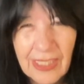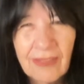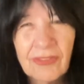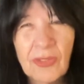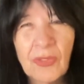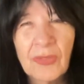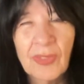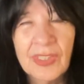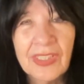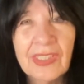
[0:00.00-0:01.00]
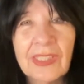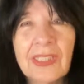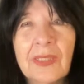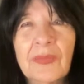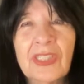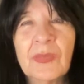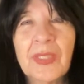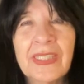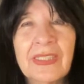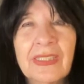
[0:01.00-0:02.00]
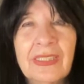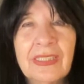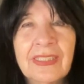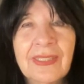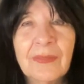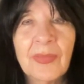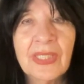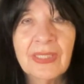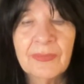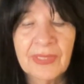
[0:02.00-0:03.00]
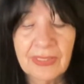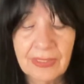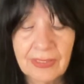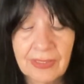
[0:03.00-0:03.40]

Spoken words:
Everyone was asleep despite the distant bombs.